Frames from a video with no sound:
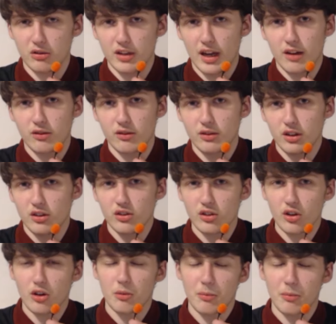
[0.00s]
down, there's
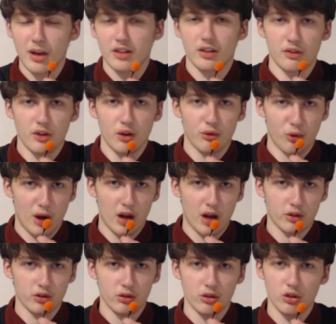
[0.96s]
not a massive
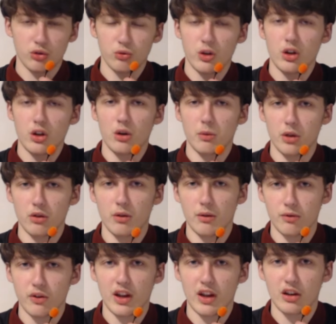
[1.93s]
overreaction because we know we're doing
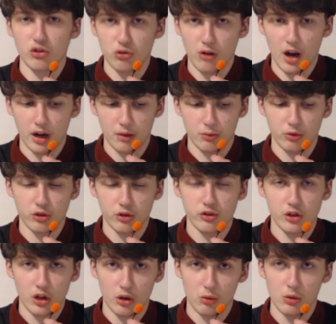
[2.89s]
things right and we're
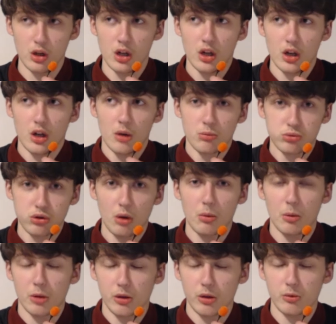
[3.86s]
still
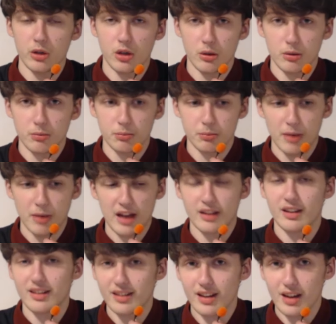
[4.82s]
probably with a
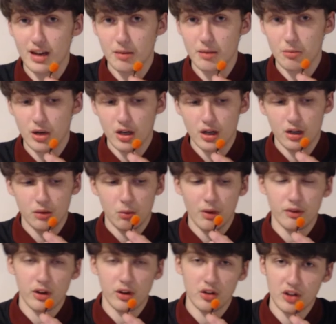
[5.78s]
better team
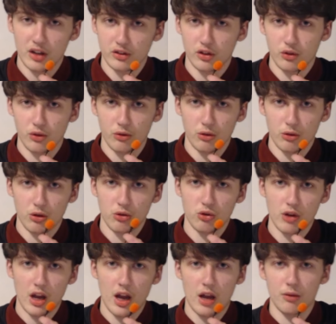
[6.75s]
with the chances that we're
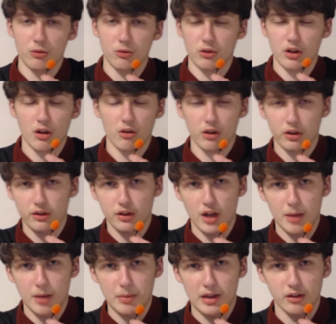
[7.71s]
creating. We got into
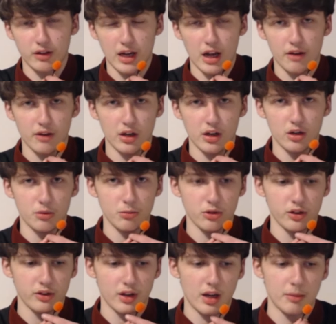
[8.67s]
their penalty area a number
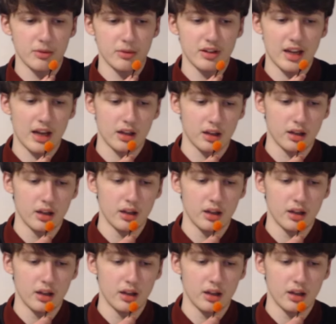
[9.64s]
of times. Keller,